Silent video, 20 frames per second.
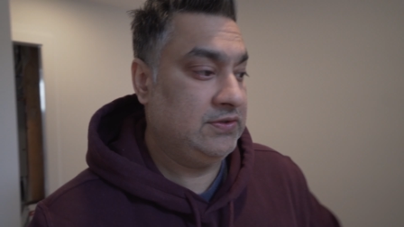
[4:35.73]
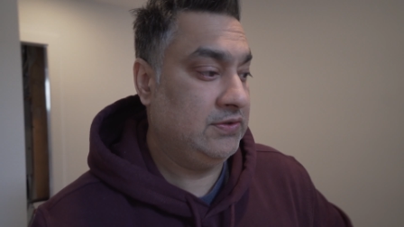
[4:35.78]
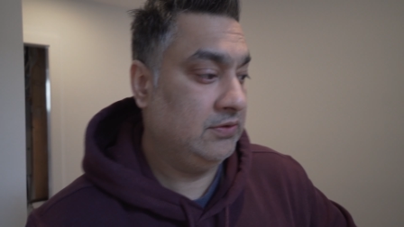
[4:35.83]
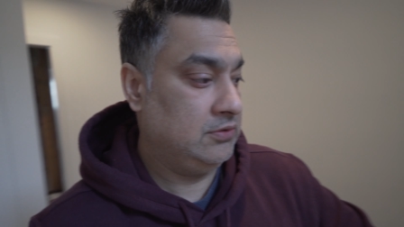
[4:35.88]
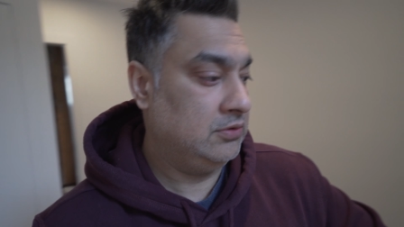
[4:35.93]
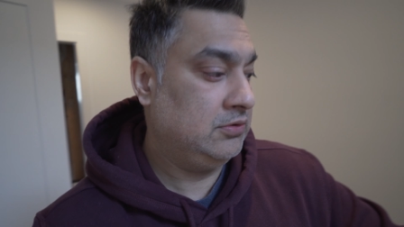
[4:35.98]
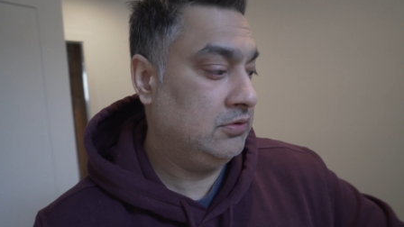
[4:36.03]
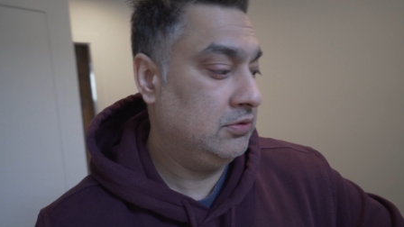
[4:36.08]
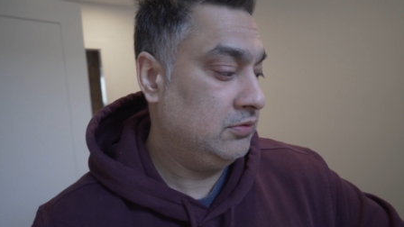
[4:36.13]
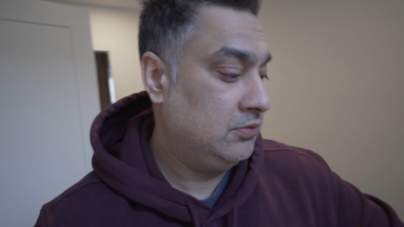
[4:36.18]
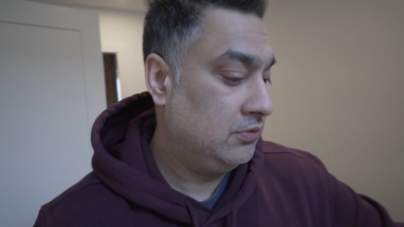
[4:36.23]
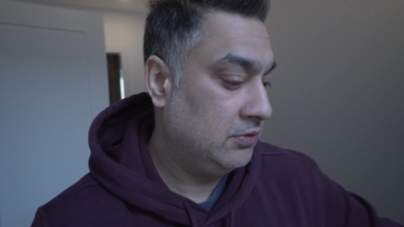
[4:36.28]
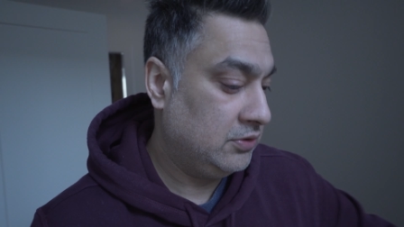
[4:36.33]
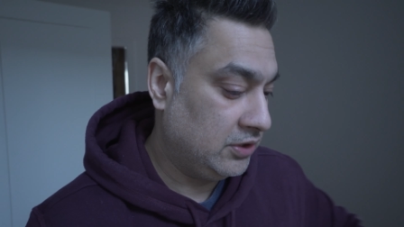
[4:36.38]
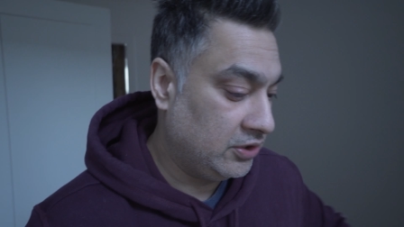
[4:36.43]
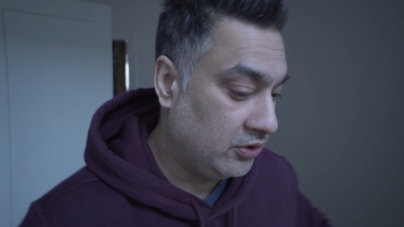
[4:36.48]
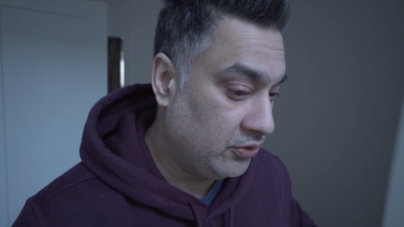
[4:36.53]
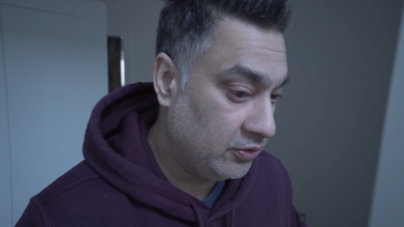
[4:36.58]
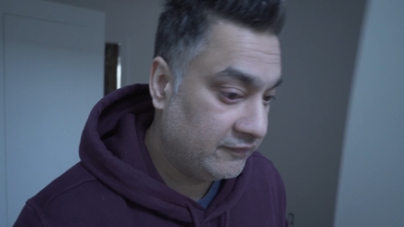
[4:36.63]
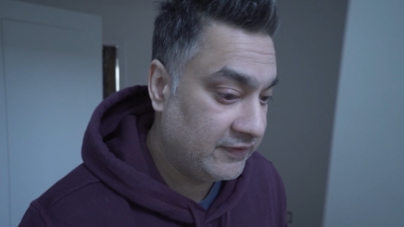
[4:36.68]
So
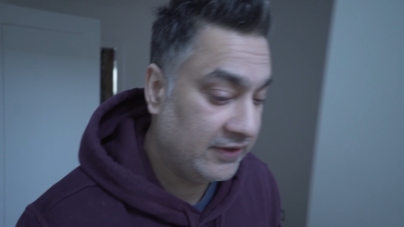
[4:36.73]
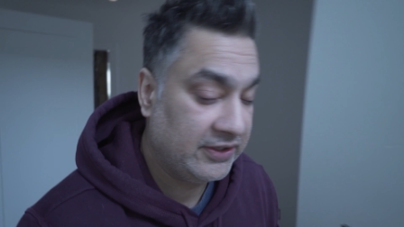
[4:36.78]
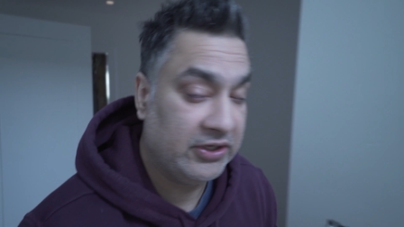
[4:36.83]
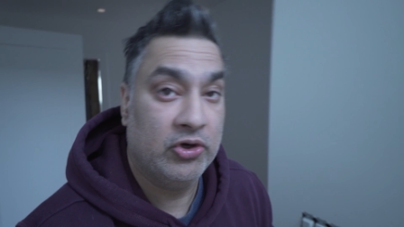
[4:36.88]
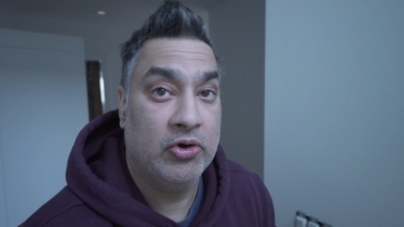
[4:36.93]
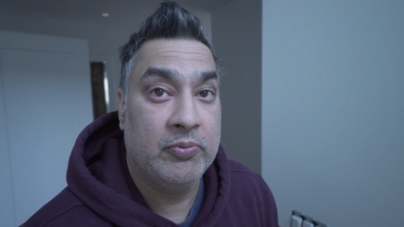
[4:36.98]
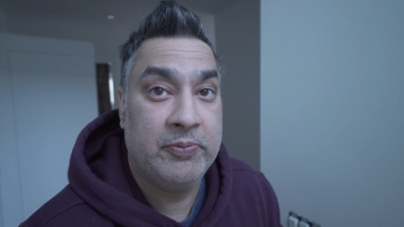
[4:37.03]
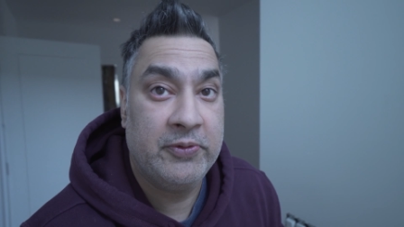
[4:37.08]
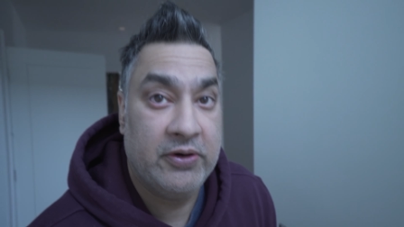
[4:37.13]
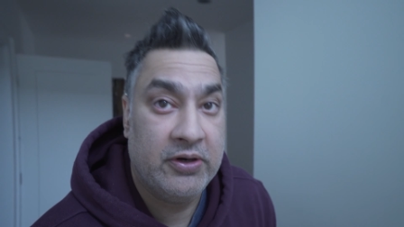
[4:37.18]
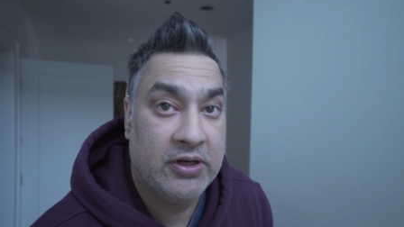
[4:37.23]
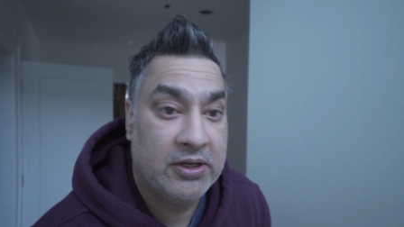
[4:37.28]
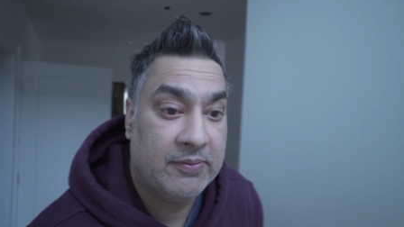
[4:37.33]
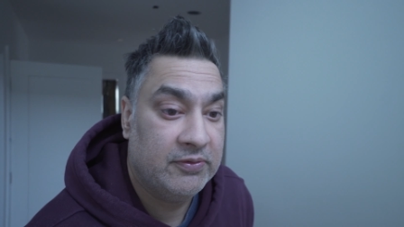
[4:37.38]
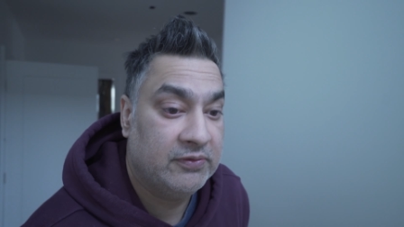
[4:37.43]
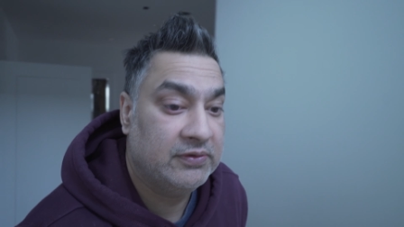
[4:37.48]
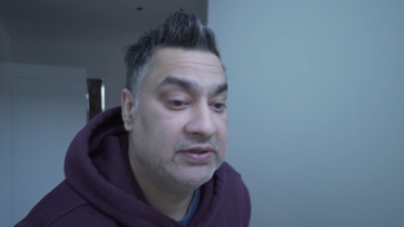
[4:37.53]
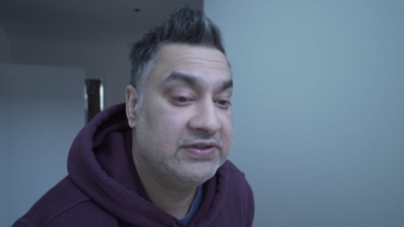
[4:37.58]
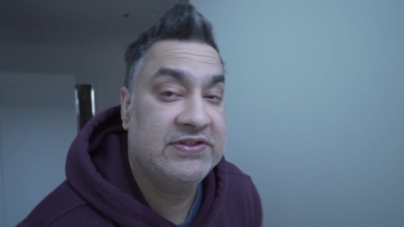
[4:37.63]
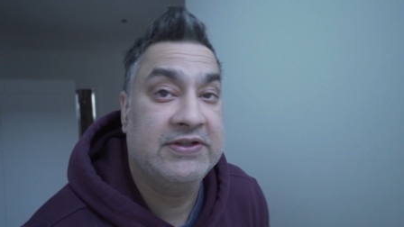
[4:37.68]
I don't know if I can open or
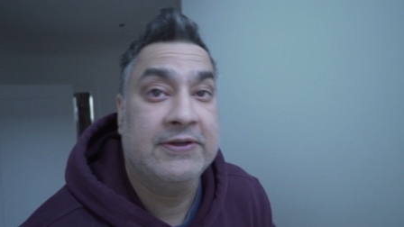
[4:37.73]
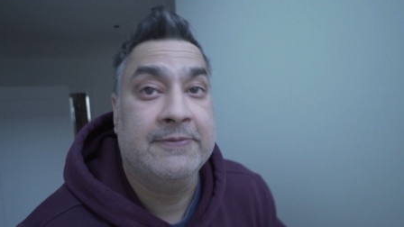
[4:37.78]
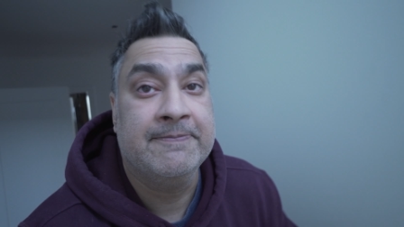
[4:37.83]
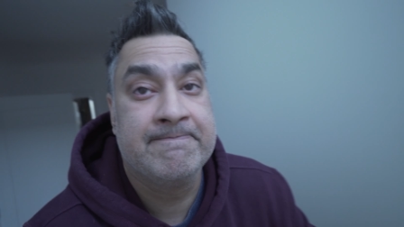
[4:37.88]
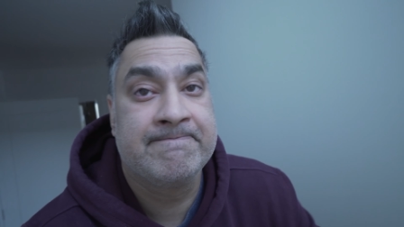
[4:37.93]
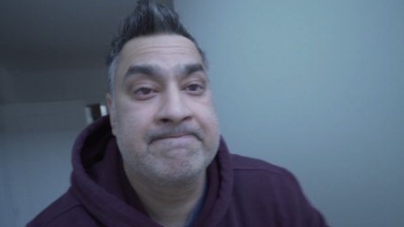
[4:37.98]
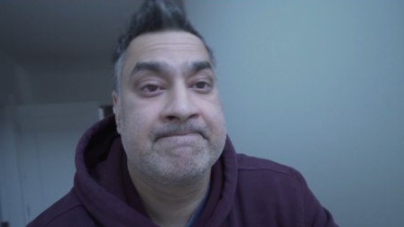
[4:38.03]
not, but let's see